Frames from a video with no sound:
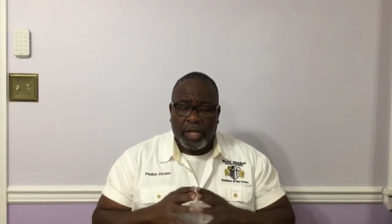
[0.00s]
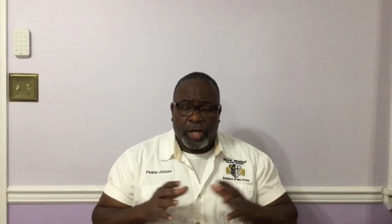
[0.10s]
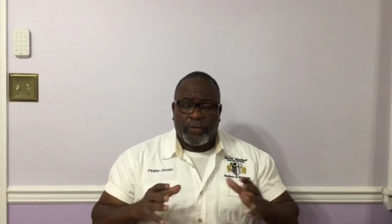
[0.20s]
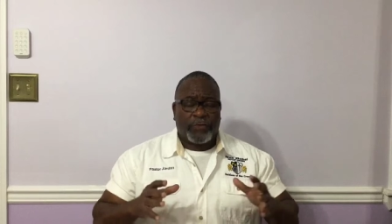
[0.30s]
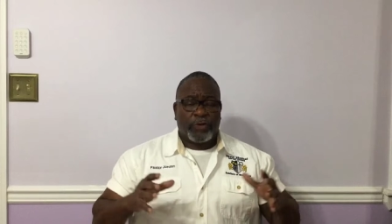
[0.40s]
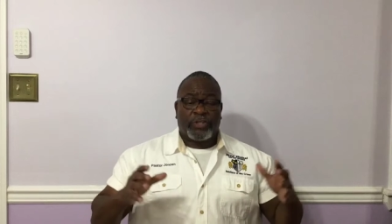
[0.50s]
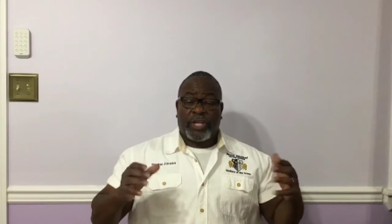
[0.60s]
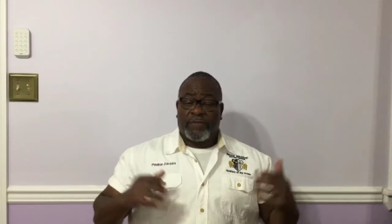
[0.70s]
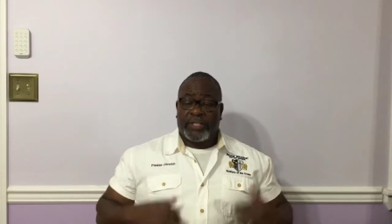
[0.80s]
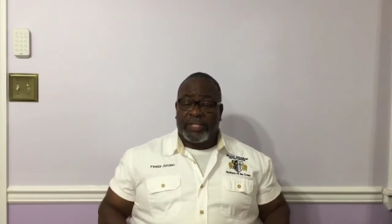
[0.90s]
uh, verse
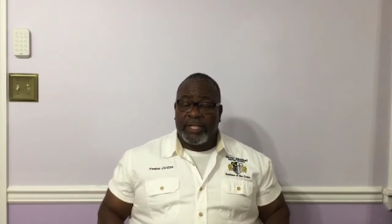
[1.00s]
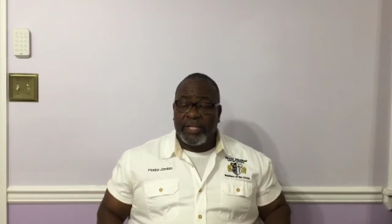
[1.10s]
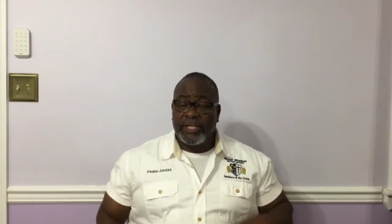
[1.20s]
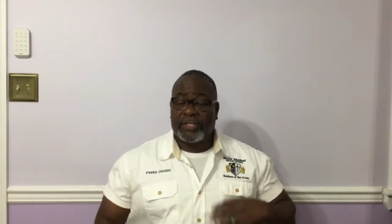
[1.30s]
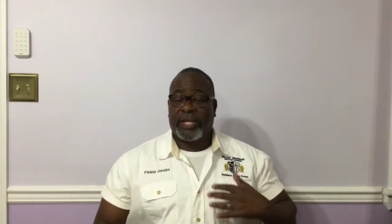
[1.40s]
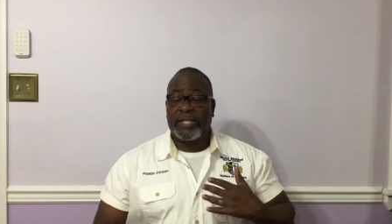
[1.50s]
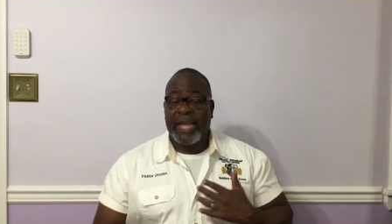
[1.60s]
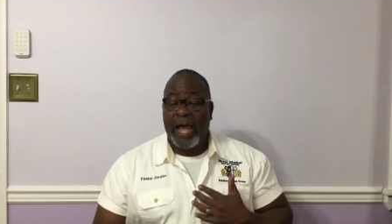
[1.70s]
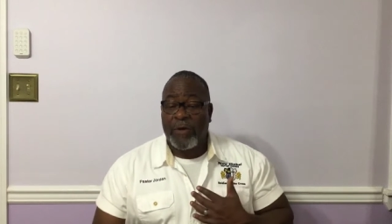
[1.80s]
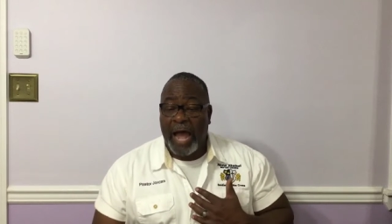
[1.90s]
17, he said,
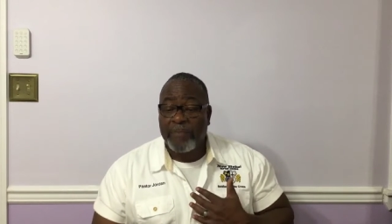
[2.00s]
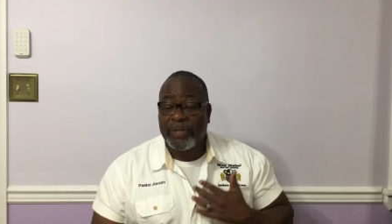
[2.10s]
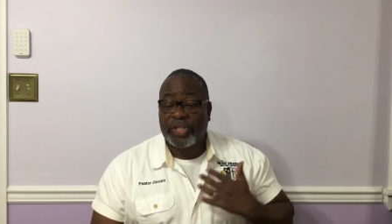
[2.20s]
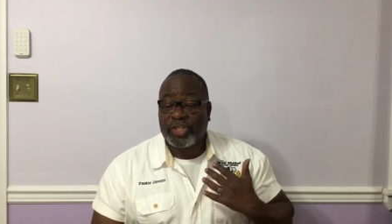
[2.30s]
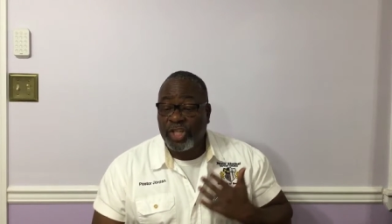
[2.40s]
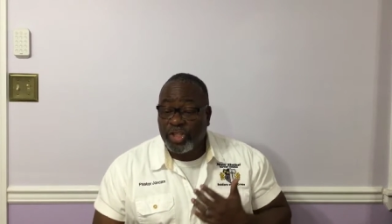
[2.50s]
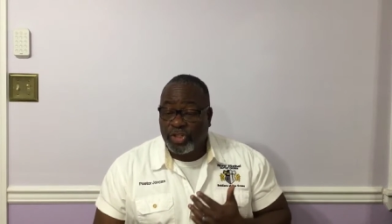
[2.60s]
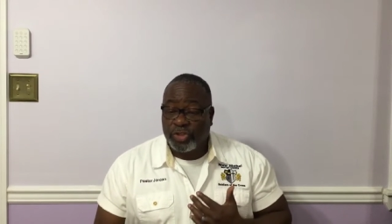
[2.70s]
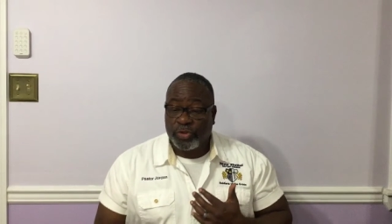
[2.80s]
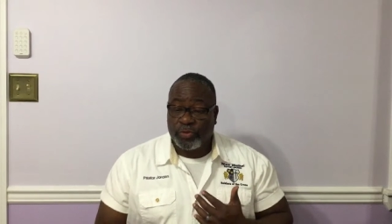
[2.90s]
Now I
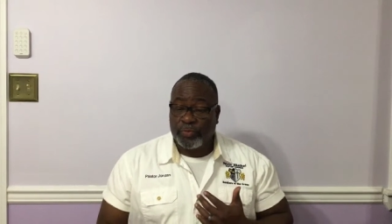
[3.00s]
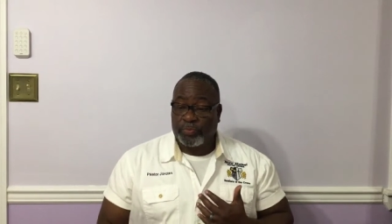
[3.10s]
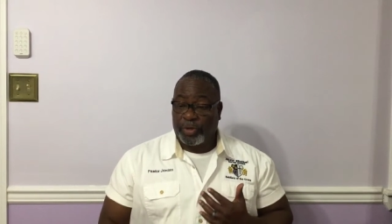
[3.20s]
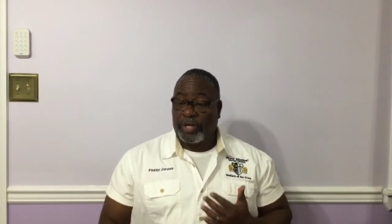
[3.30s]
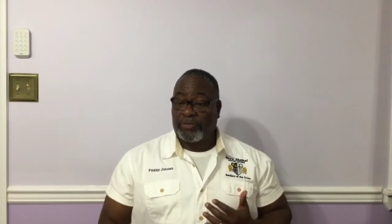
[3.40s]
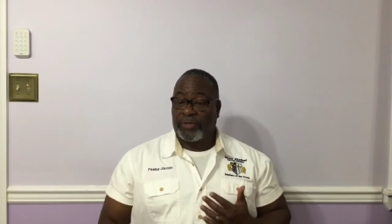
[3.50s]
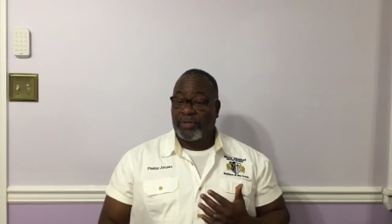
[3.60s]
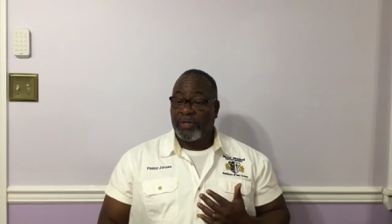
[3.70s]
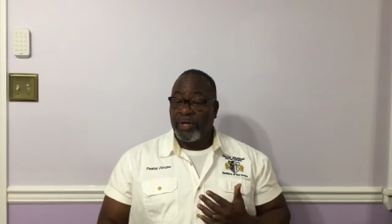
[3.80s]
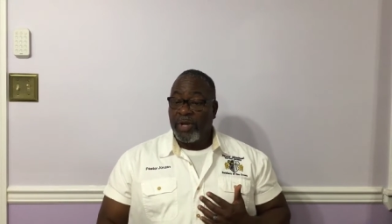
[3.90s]
beseech you, brethren,